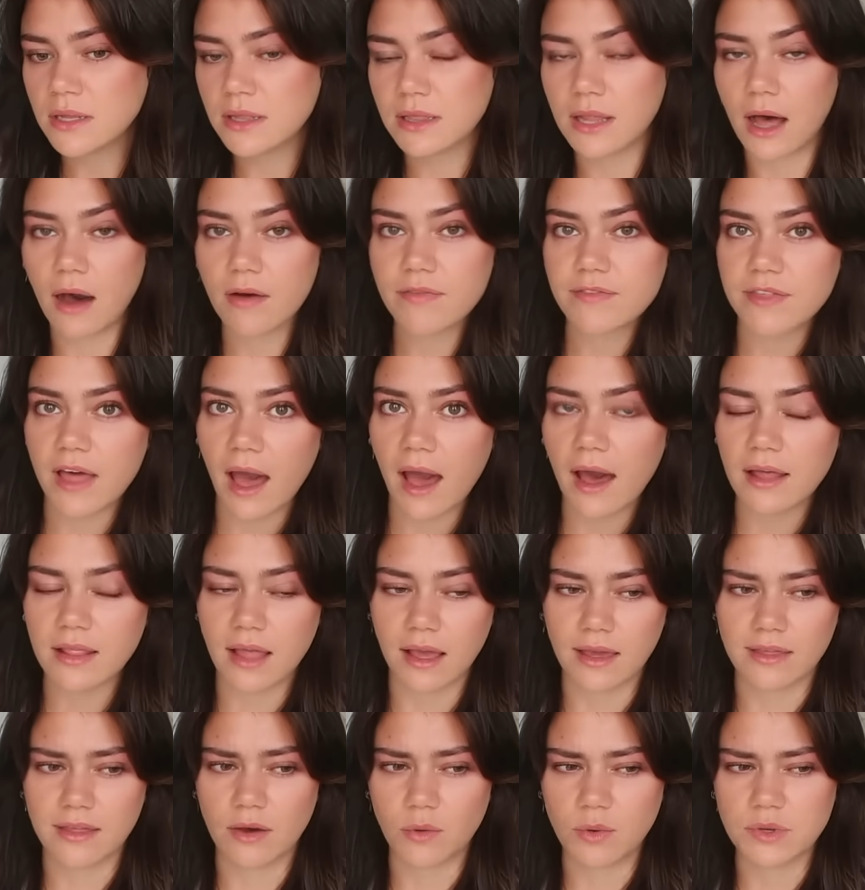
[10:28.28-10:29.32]
laugh there,
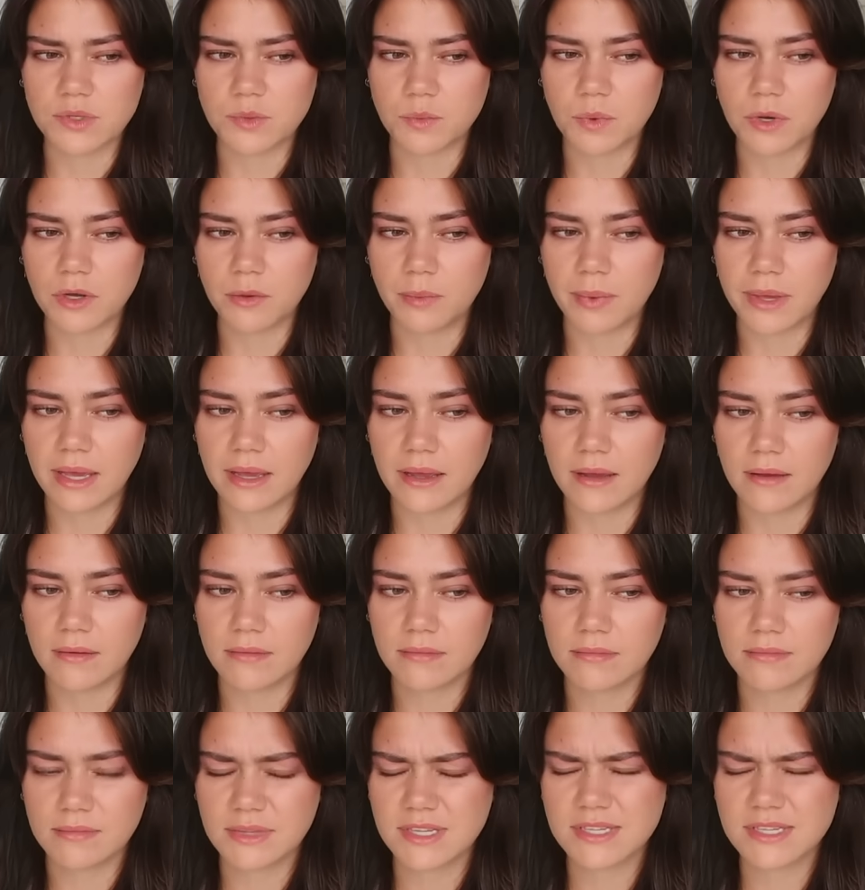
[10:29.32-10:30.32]
like there always will be.